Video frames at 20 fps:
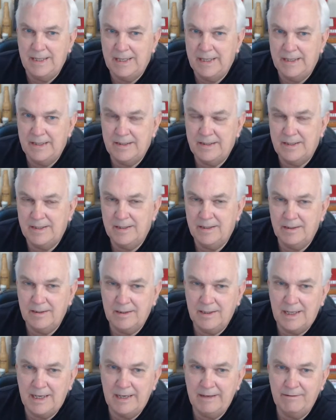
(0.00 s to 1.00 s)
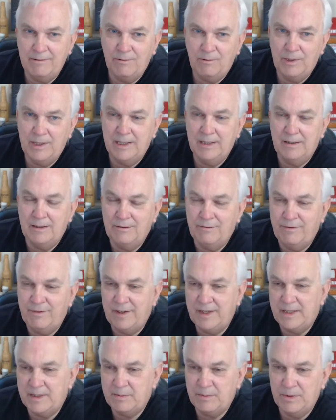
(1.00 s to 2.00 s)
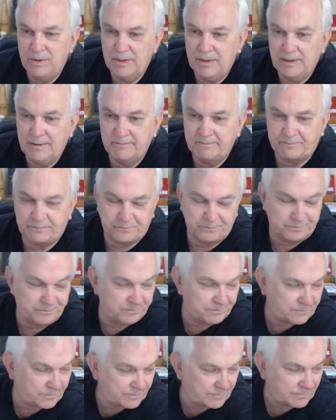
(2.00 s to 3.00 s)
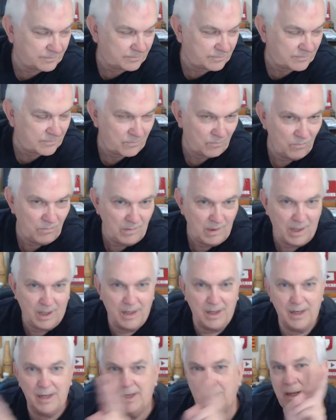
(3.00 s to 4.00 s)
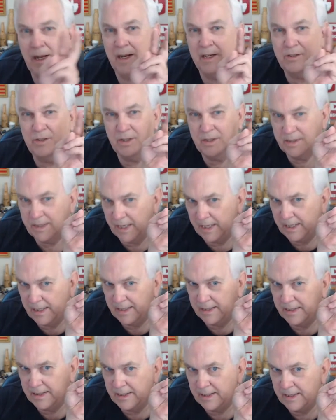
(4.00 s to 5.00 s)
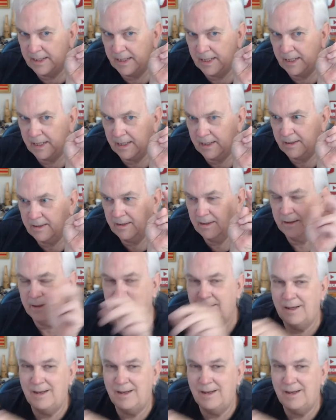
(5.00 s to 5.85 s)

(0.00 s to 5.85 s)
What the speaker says: Ted still alive and well on Facebook. And I should say Ted.